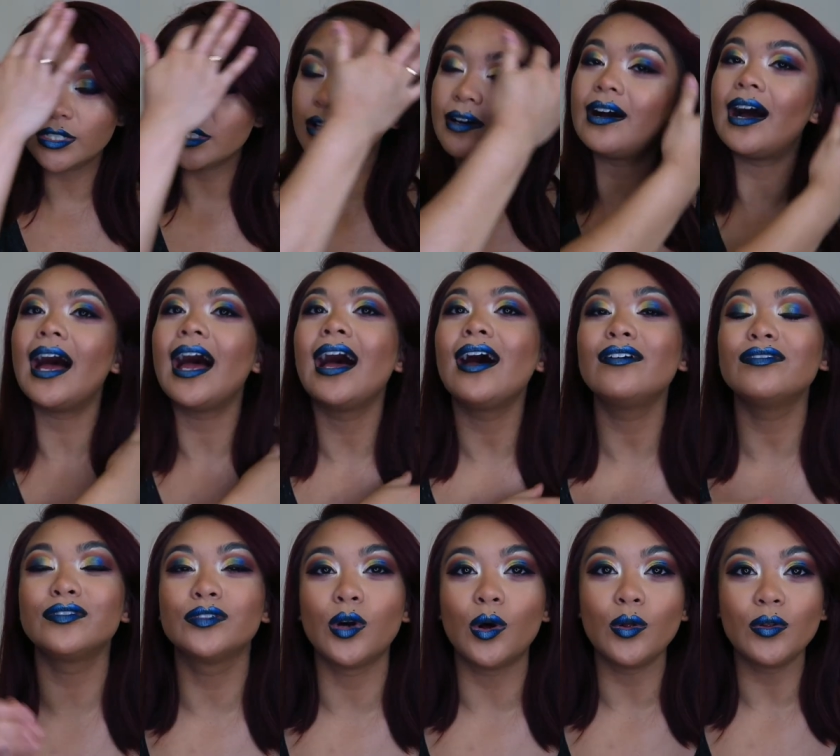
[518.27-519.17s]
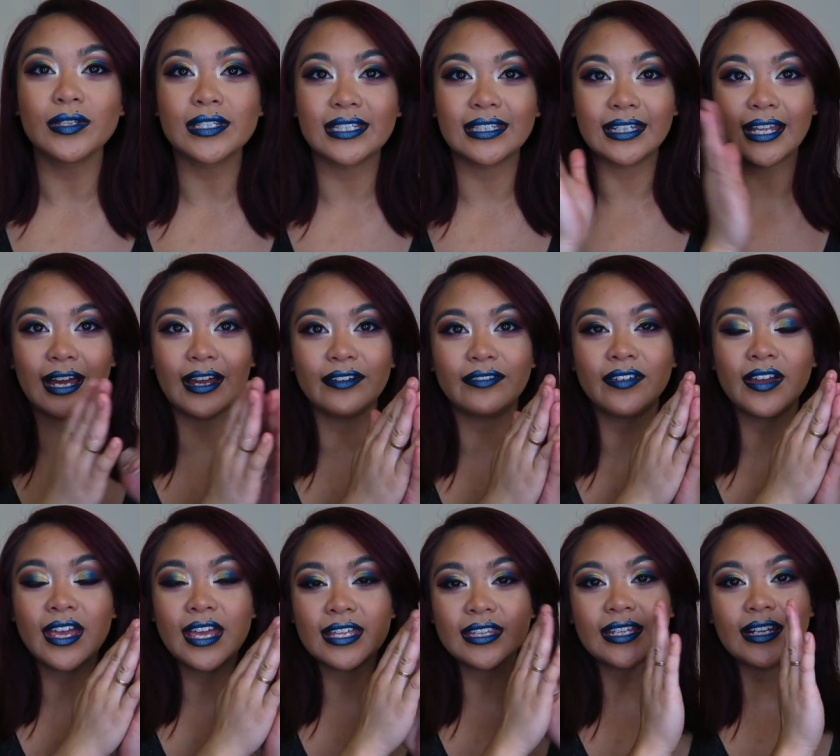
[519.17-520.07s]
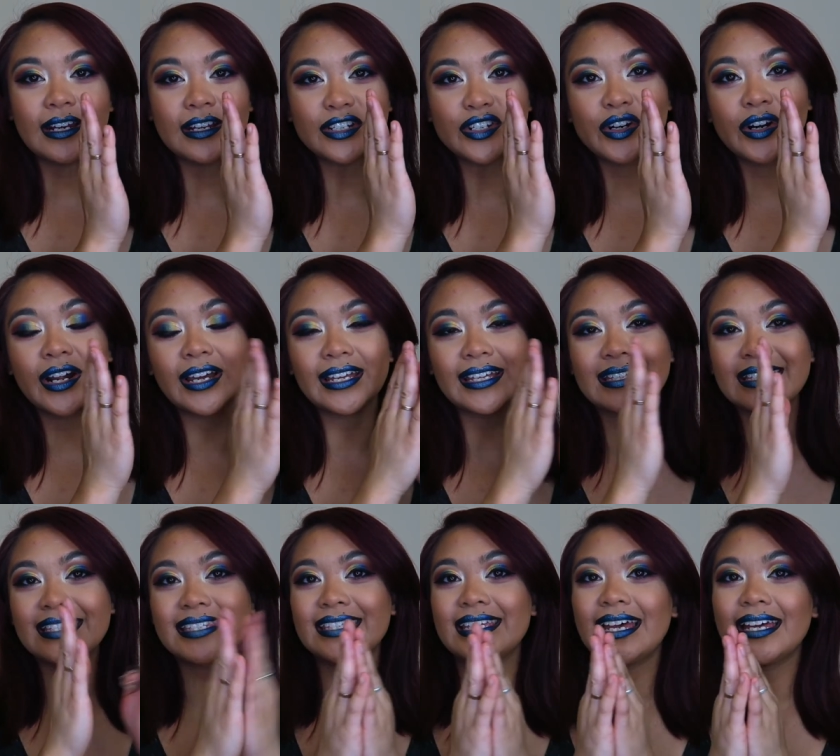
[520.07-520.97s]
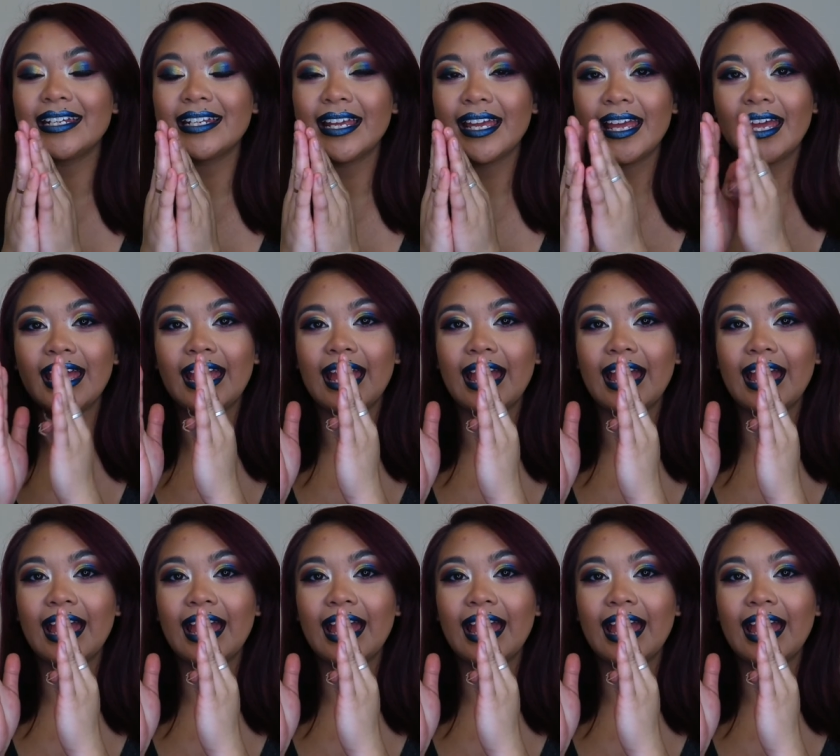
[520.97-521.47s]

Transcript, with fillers: So I have goals in life that I try and set